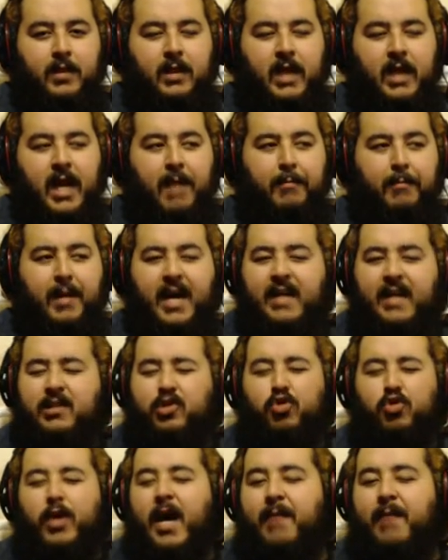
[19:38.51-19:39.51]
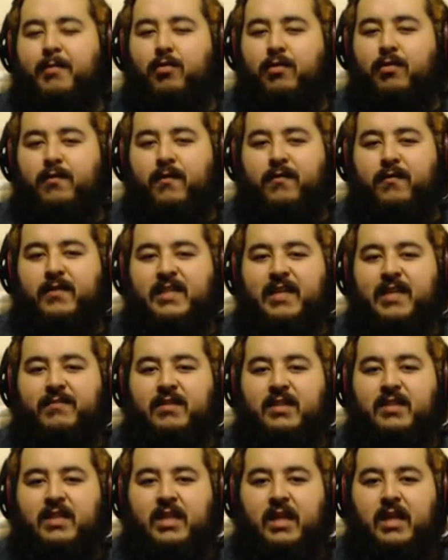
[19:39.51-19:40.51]
I'm not too happy with FIFA
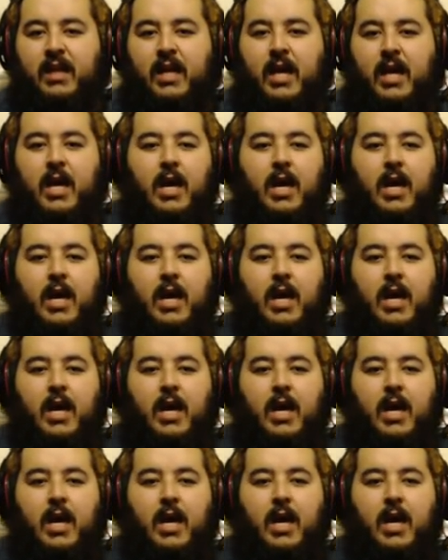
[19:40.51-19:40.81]
17.